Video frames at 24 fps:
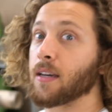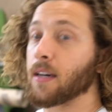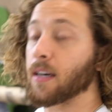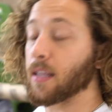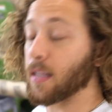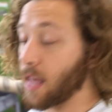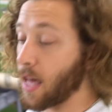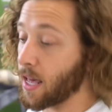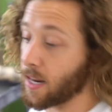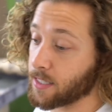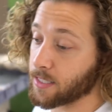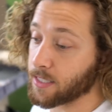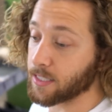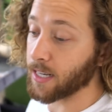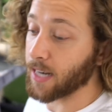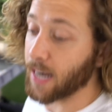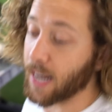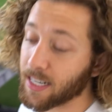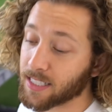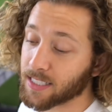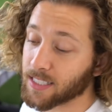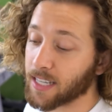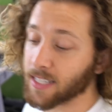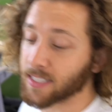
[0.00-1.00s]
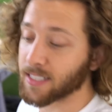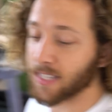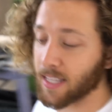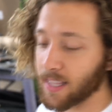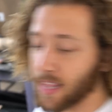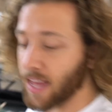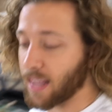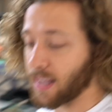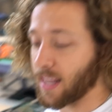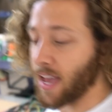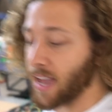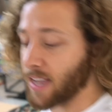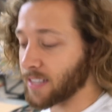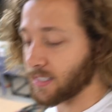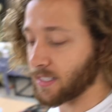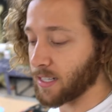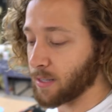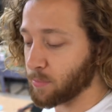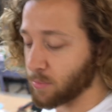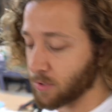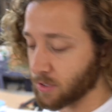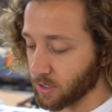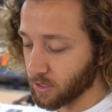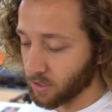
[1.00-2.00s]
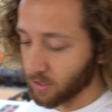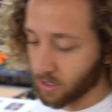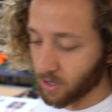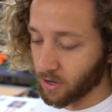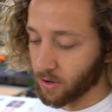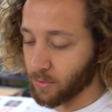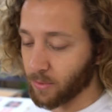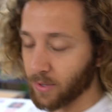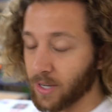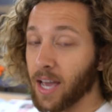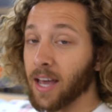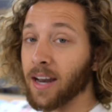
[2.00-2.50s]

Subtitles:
a lot of shit. Actually, I said that last episode though, and we